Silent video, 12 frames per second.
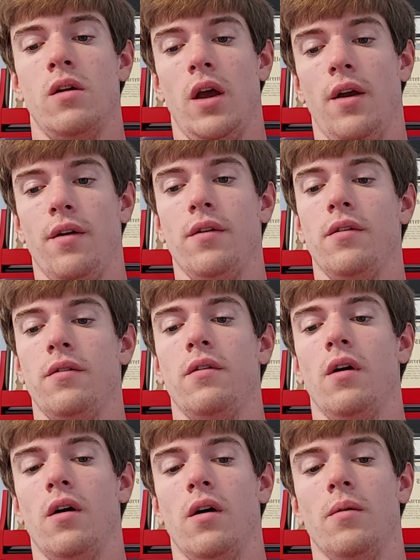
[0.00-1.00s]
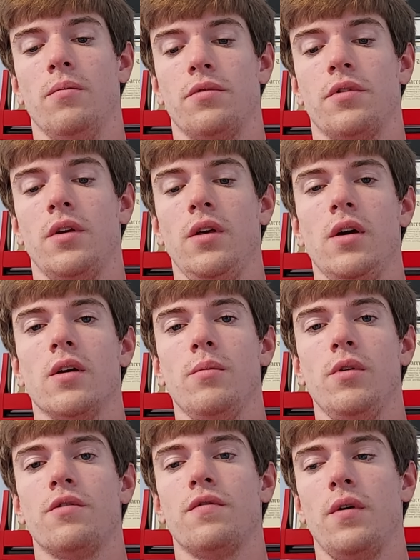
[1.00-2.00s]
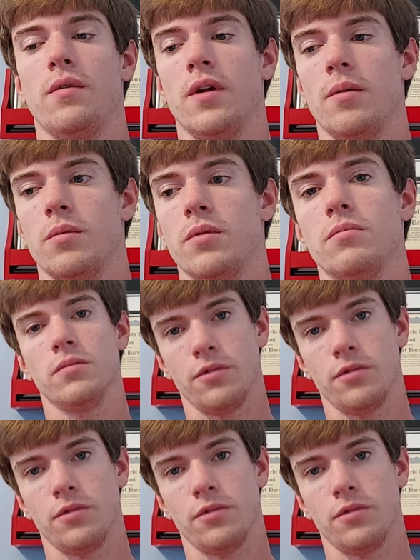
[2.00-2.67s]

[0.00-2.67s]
And he said, yeah, give me his phone number.